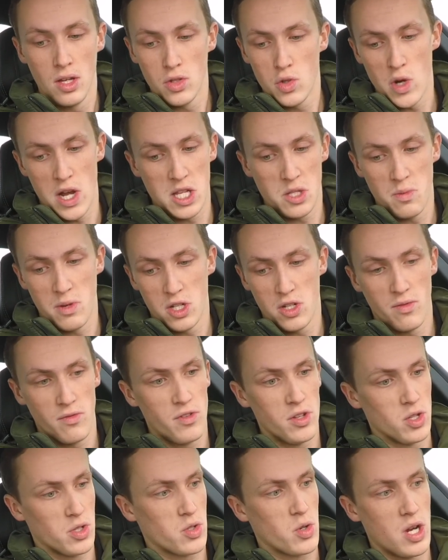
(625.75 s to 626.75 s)
Transmission
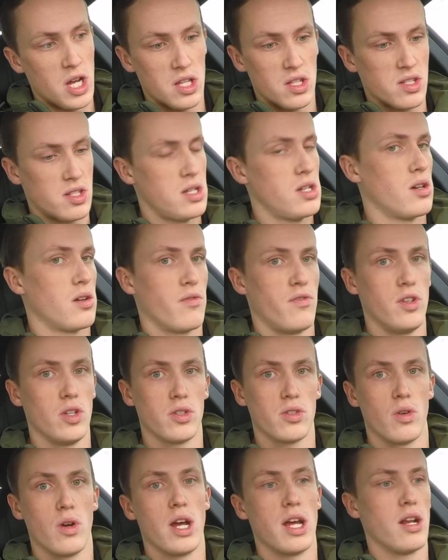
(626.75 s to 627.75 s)
feels great, steering
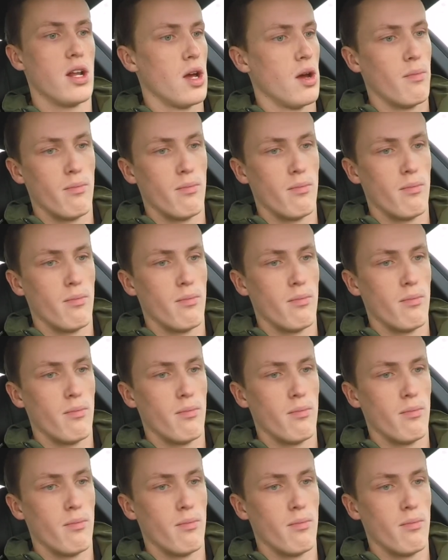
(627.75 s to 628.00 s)
feels great,